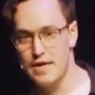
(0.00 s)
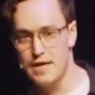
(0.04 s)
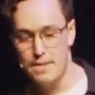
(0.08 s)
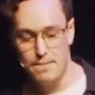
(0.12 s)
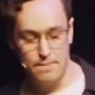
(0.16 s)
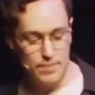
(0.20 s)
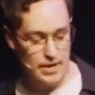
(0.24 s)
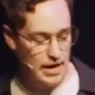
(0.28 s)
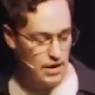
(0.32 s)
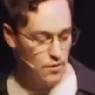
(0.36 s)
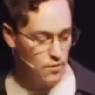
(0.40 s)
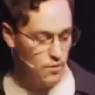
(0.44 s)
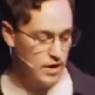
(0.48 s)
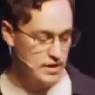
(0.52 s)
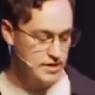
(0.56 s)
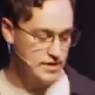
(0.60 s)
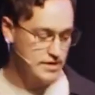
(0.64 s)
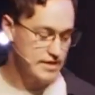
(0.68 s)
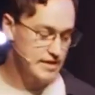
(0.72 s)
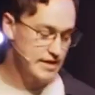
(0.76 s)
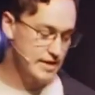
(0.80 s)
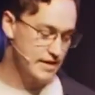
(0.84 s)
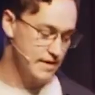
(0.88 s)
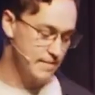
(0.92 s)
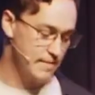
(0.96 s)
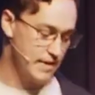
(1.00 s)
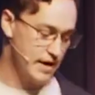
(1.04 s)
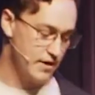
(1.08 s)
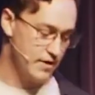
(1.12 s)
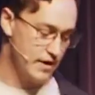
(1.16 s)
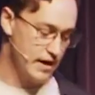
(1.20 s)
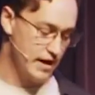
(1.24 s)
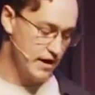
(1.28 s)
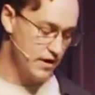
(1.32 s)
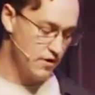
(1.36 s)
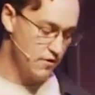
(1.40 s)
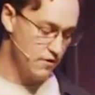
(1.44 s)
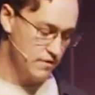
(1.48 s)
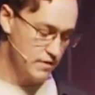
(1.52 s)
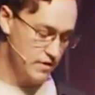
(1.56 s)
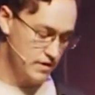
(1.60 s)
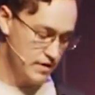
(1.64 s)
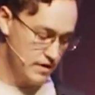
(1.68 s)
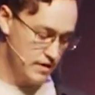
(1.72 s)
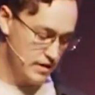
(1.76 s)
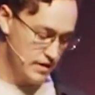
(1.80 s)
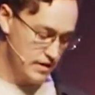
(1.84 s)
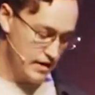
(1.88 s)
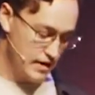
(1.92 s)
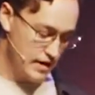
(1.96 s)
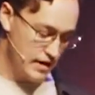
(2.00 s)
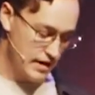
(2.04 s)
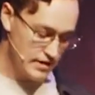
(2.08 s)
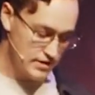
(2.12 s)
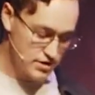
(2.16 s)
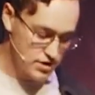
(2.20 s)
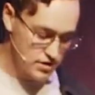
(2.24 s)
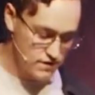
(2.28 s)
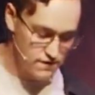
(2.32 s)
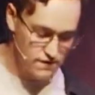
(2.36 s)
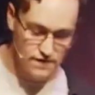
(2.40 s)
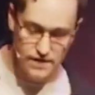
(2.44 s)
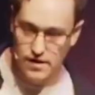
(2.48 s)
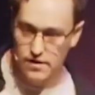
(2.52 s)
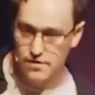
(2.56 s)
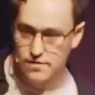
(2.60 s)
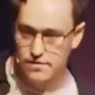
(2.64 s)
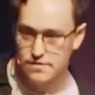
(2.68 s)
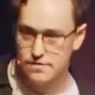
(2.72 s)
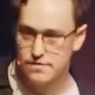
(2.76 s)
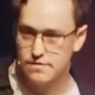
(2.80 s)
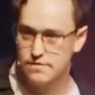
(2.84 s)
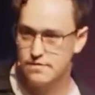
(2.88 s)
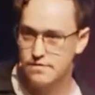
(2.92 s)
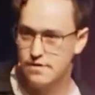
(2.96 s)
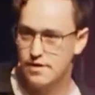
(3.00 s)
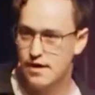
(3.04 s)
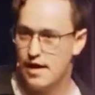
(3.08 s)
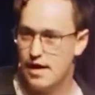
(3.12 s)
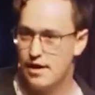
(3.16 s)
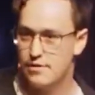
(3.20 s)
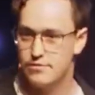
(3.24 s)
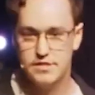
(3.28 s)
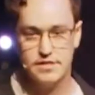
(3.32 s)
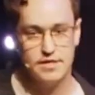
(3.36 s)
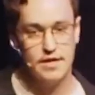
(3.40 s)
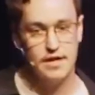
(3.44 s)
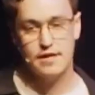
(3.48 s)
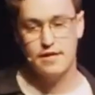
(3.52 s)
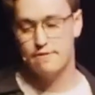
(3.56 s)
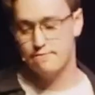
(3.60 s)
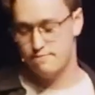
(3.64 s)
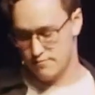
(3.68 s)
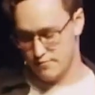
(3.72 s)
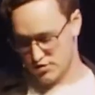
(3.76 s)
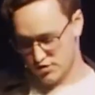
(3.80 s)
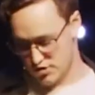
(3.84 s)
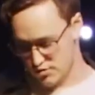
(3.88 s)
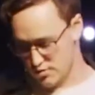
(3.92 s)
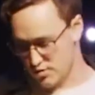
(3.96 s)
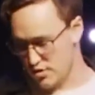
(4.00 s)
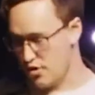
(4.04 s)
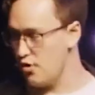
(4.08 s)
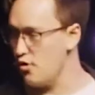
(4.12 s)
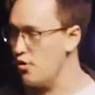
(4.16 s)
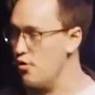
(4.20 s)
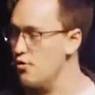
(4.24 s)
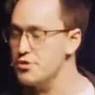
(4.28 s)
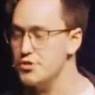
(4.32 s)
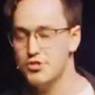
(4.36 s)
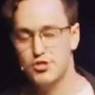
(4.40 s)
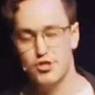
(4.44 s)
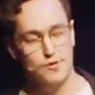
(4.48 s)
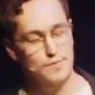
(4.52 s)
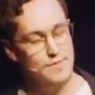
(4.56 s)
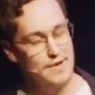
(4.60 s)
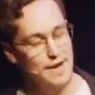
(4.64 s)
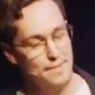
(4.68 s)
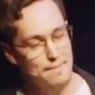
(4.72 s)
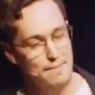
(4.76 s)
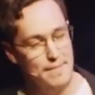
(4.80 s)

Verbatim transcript: But I want to get about how, and I just felt I was going to do a whole sermon on